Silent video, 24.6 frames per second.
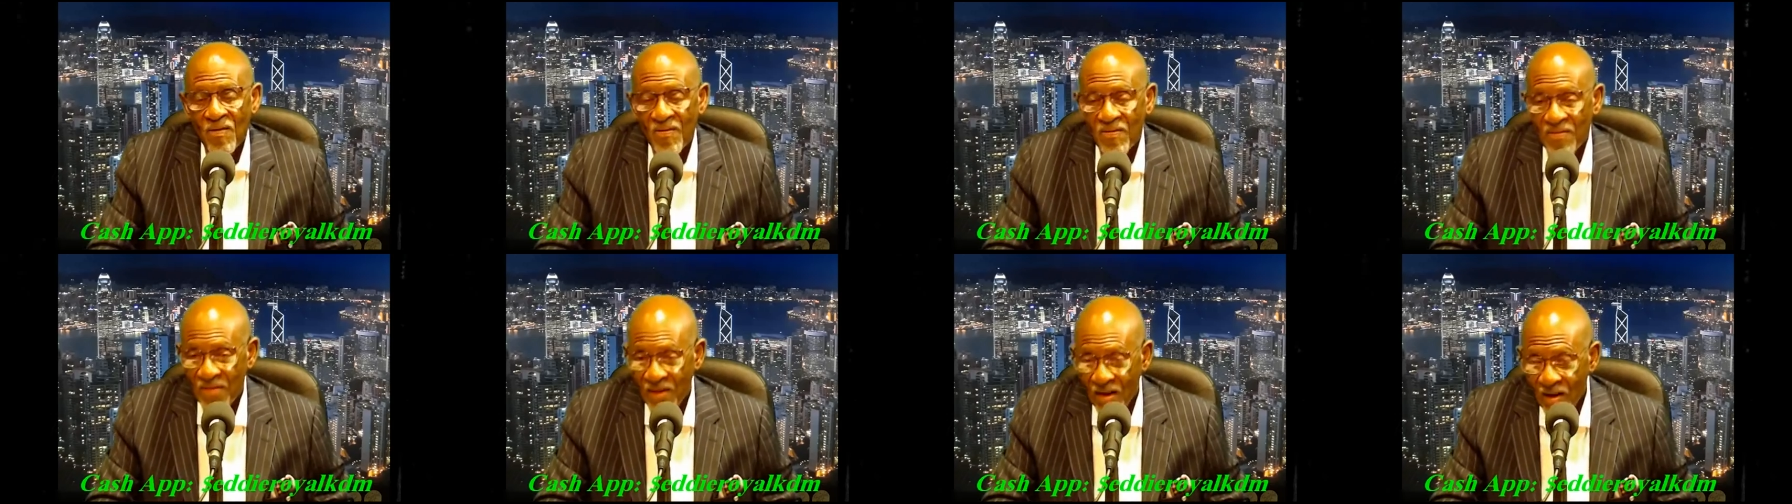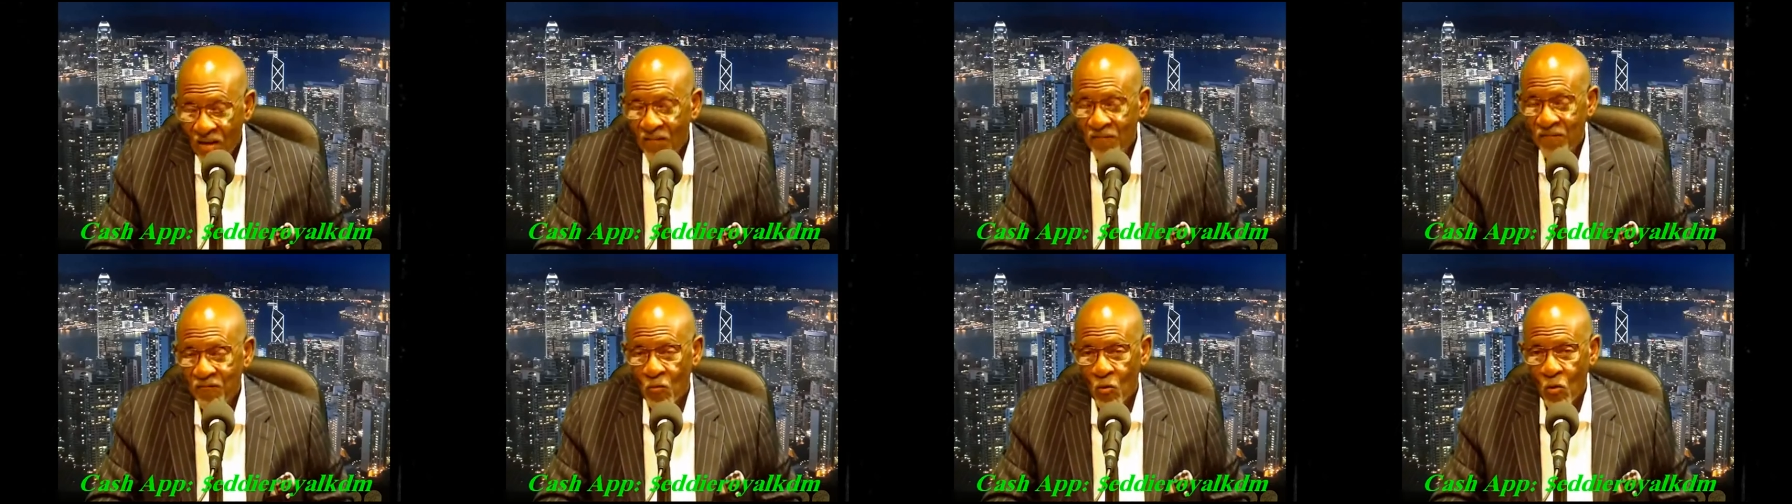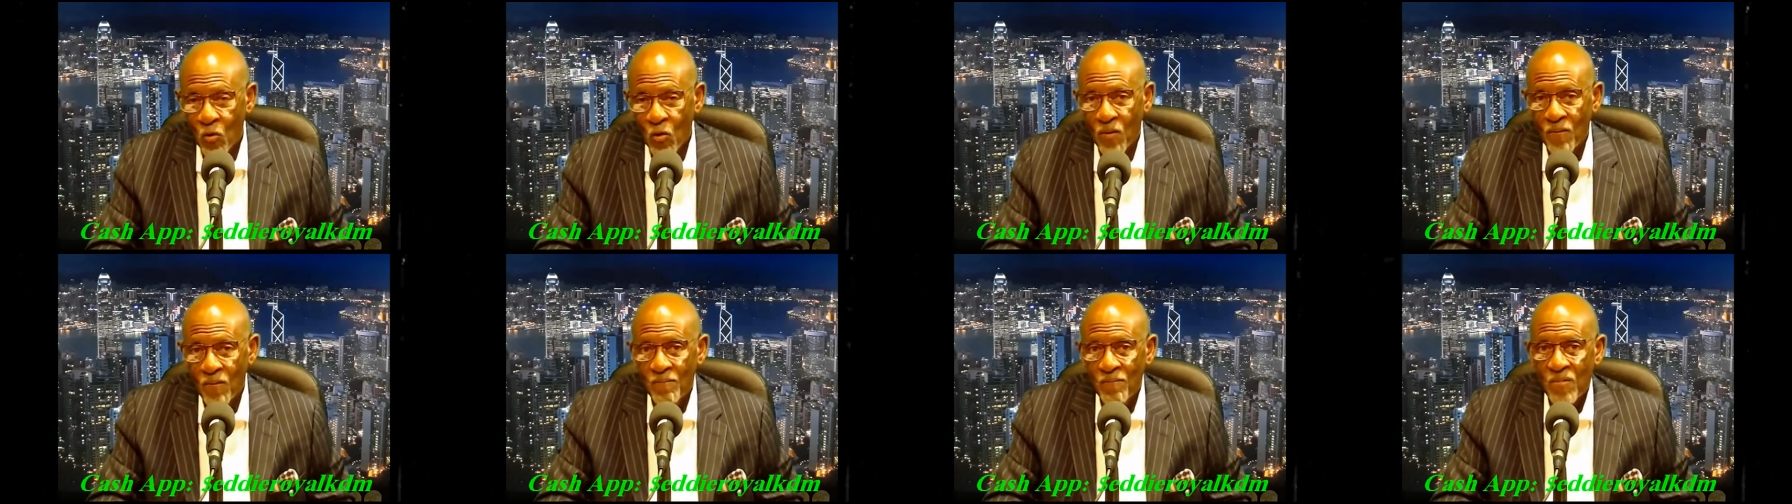
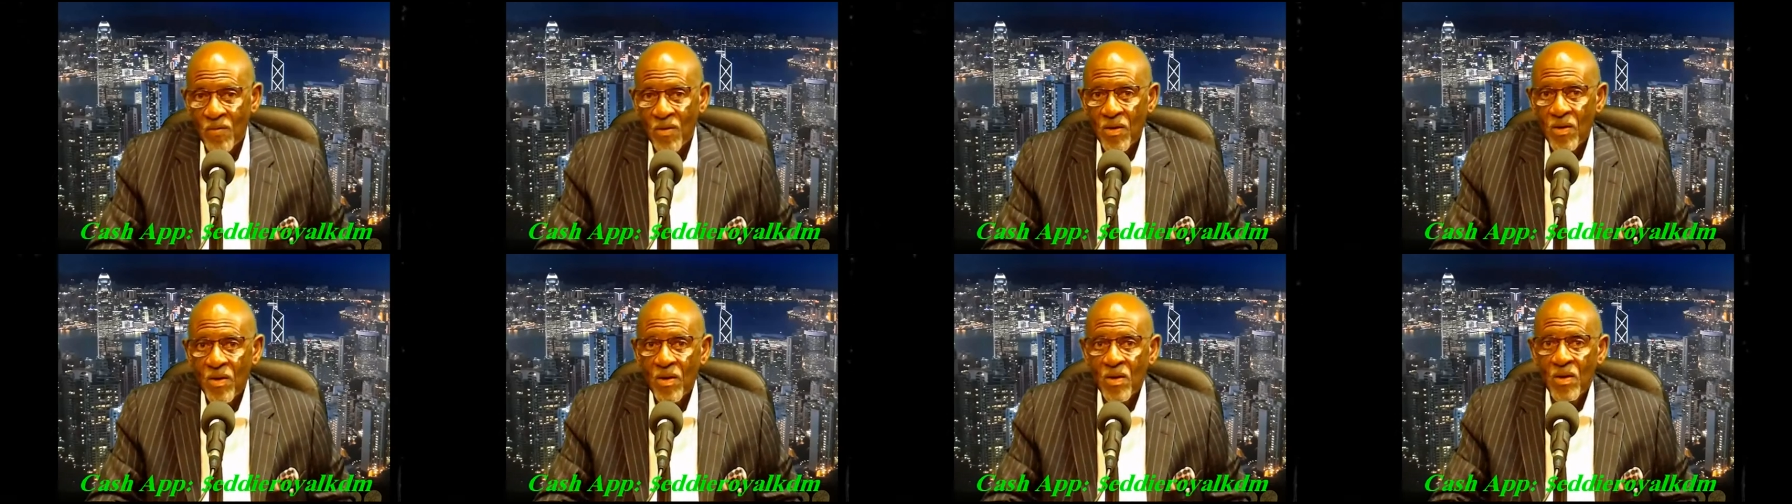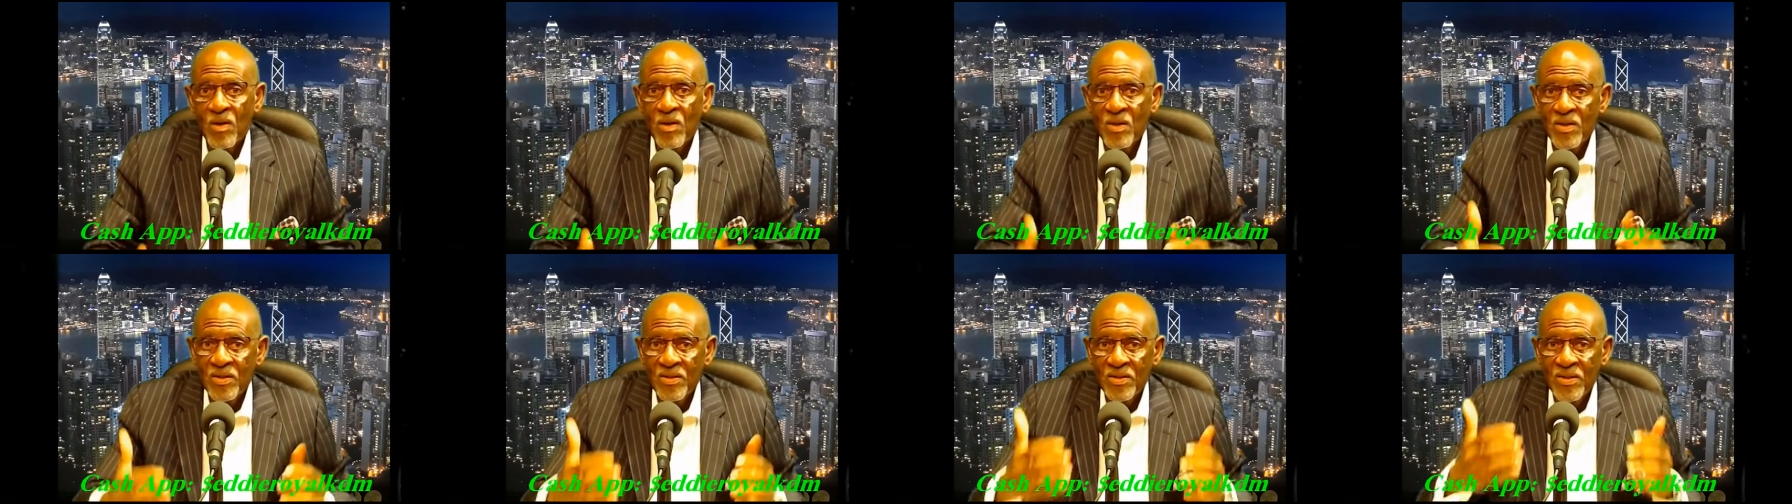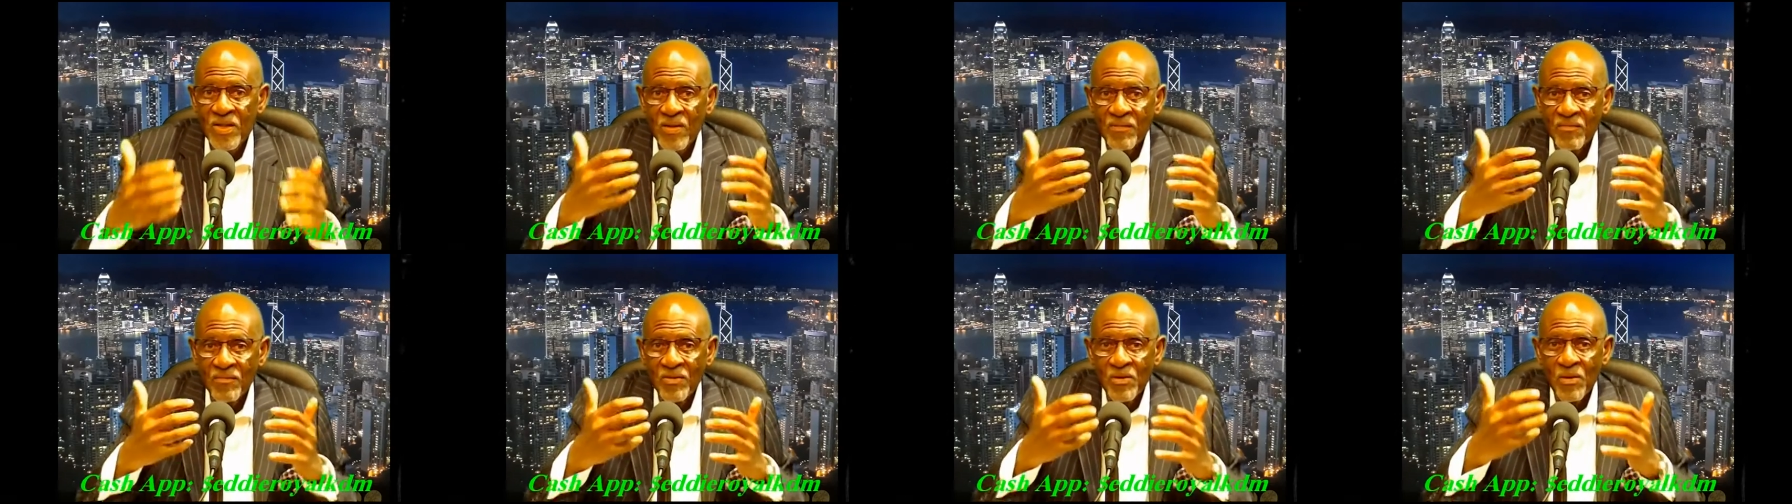Therefore,
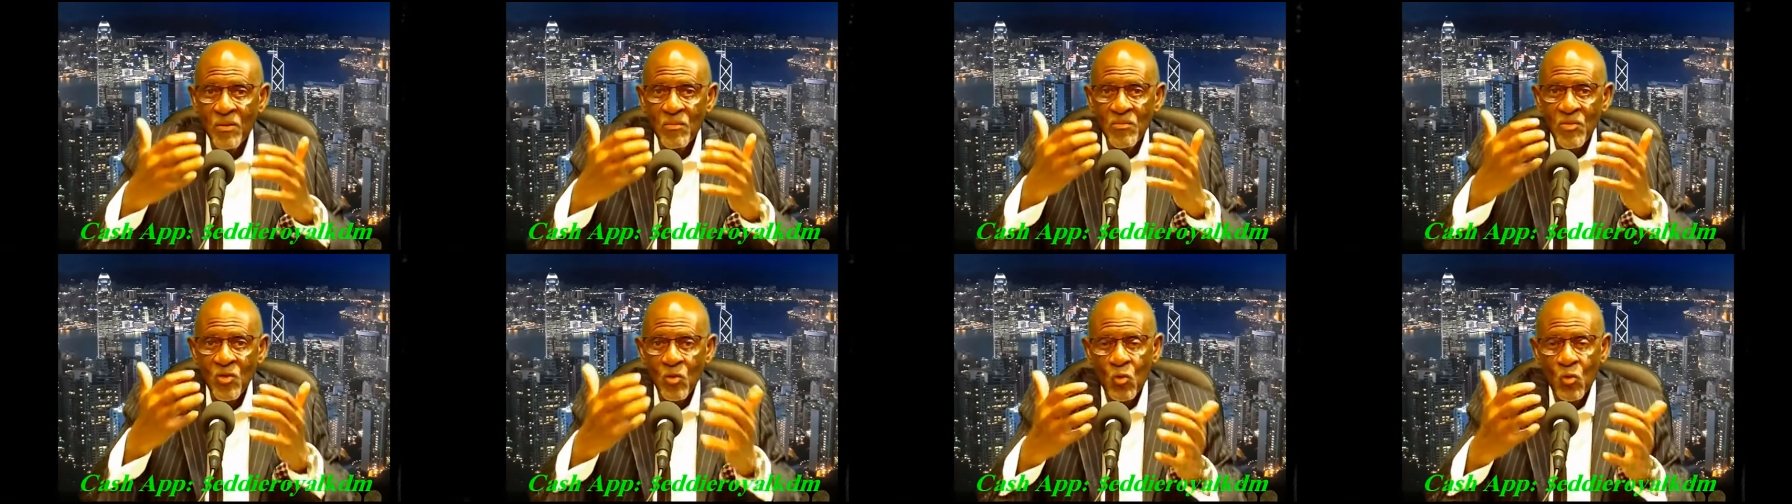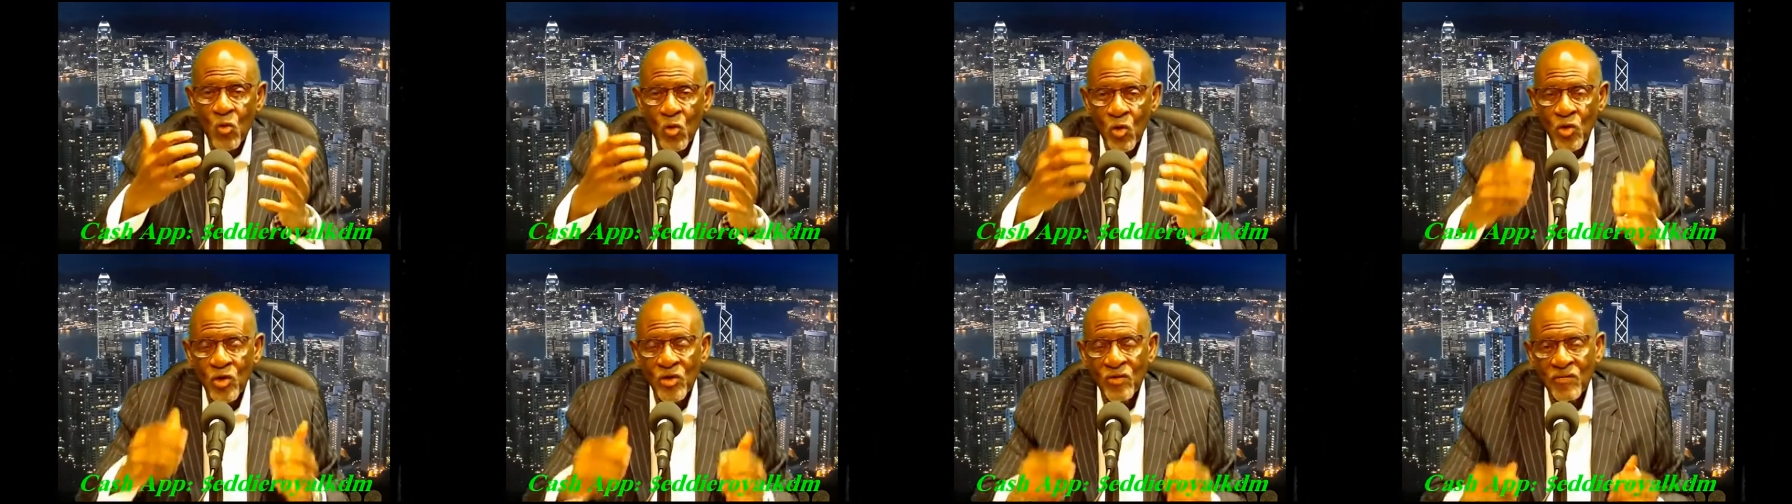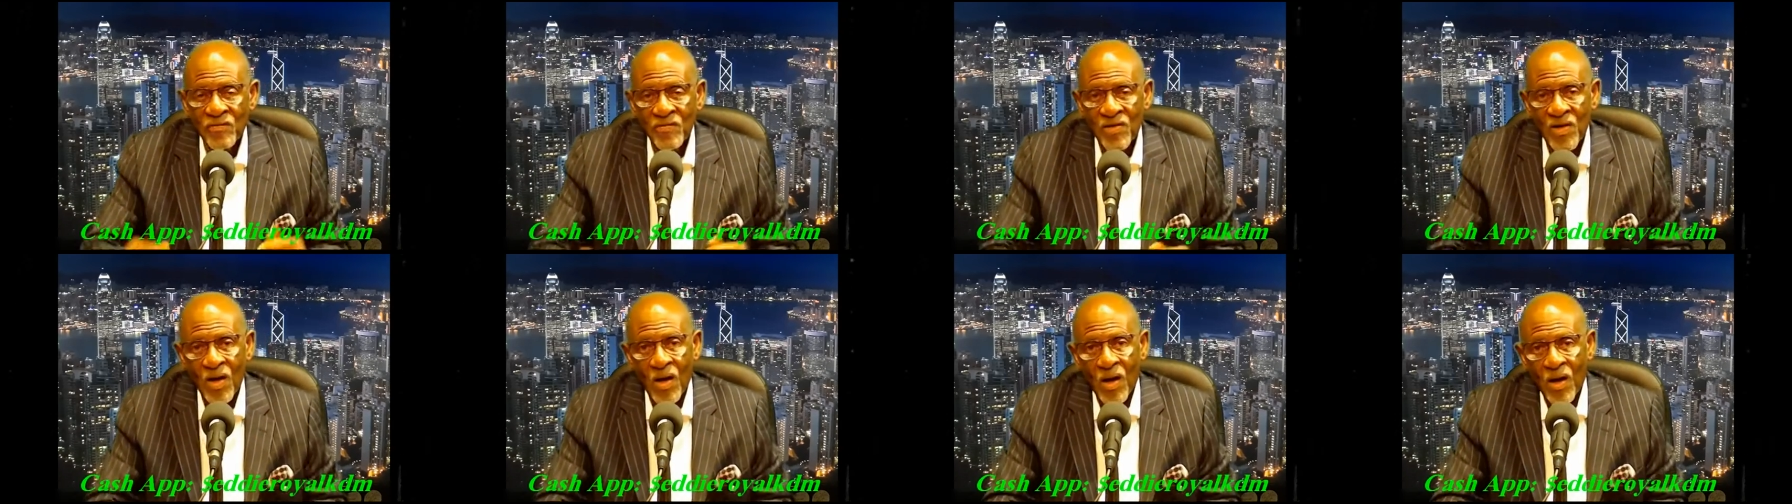giving them the Word
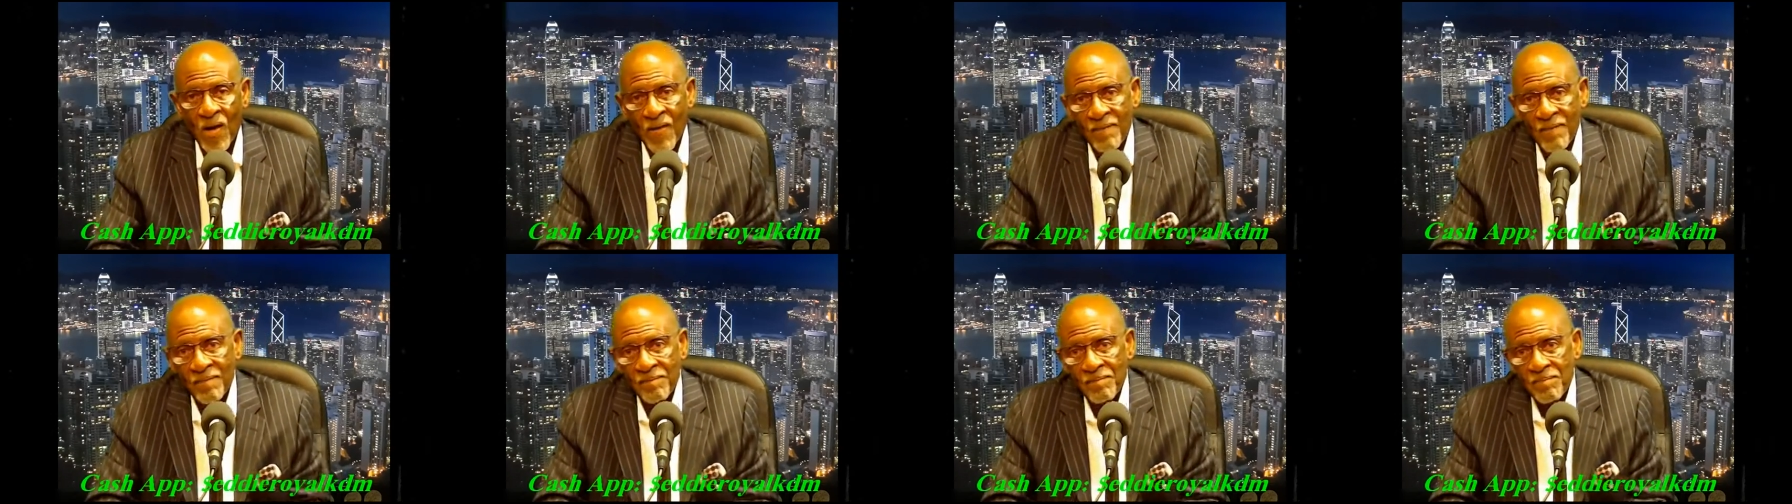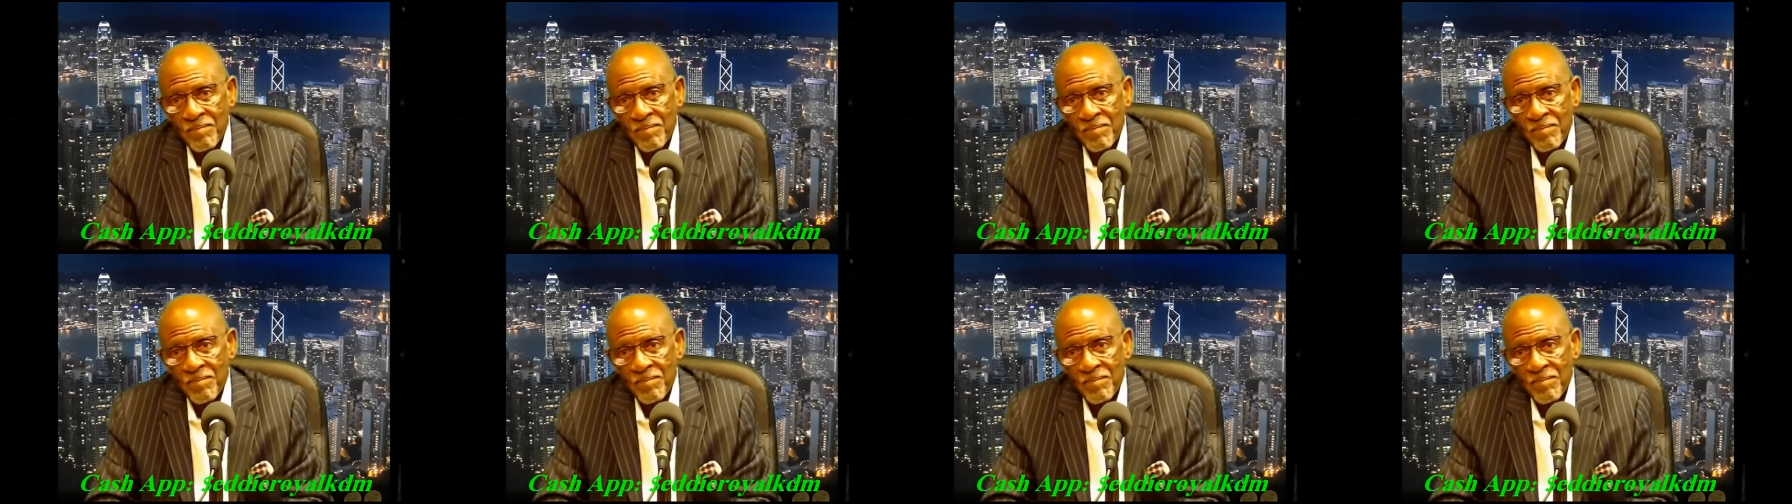of God,